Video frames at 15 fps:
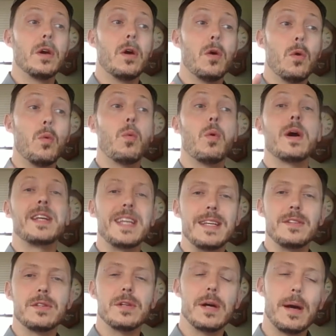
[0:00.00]
what
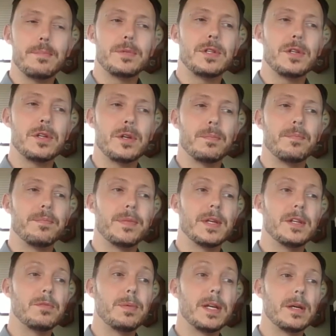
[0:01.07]
he's up to.
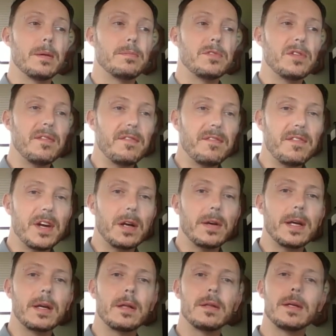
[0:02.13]
This becomes
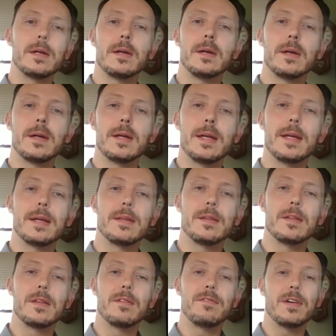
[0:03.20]
very clear
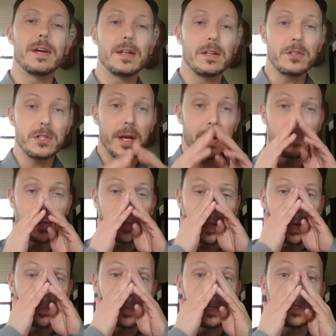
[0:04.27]
in the final chapter
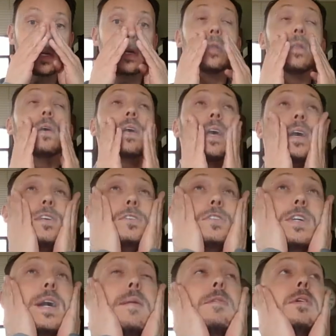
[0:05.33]
that we took a look at,
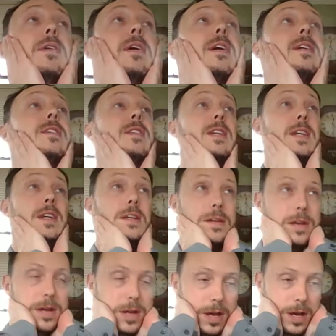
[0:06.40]
chapter
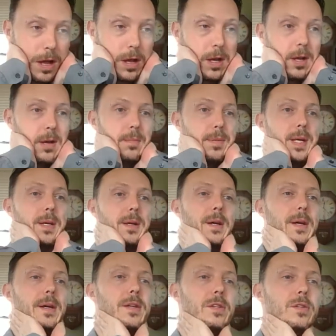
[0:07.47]
19,
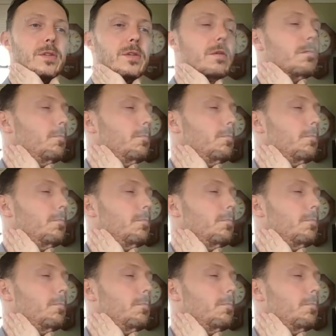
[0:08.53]
because